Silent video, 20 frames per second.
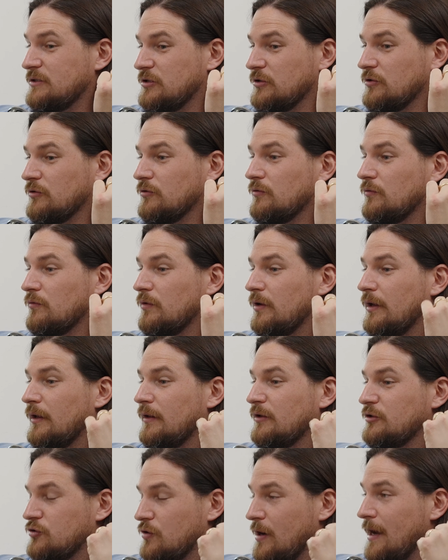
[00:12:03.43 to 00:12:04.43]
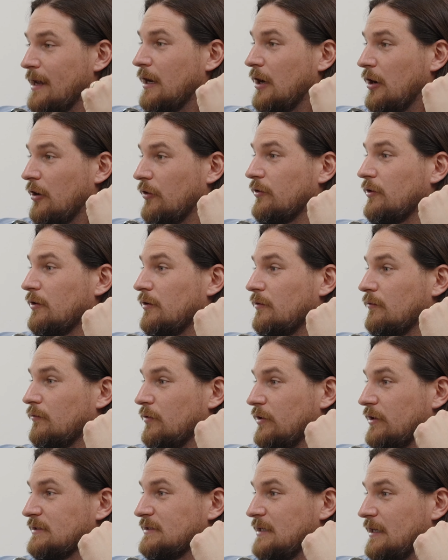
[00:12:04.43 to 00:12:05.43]
to train other
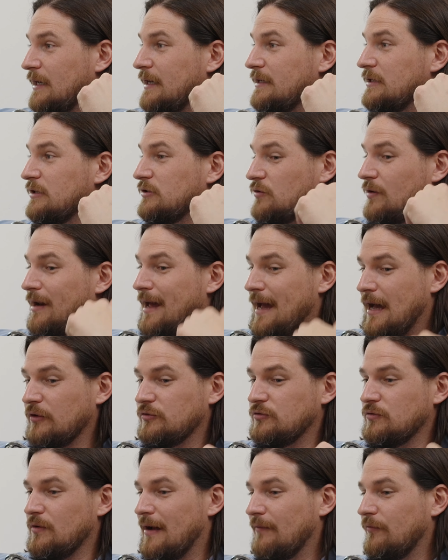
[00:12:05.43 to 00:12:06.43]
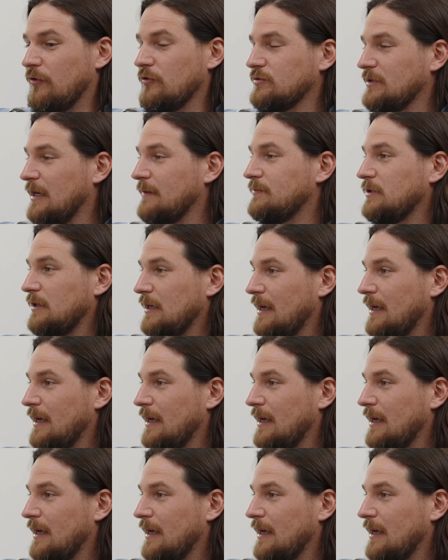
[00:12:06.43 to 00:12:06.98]
real estate agents on how to have those types of